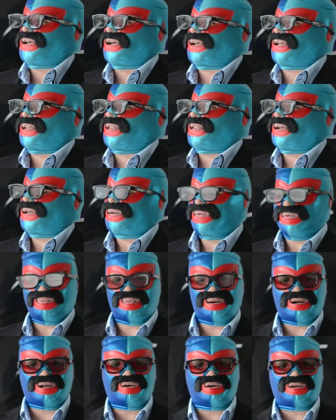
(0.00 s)
and it was
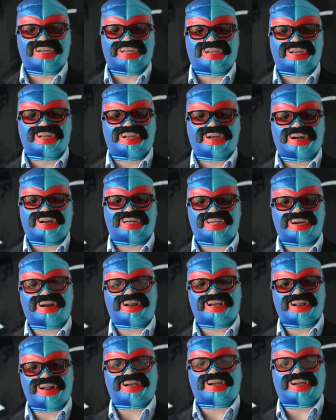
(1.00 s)
pretty good. I
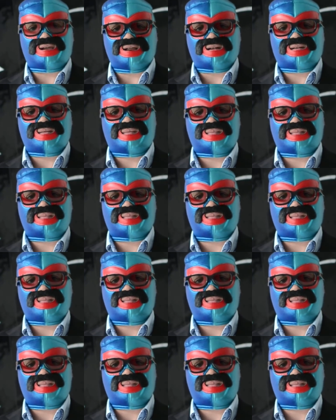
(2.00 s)
really like it.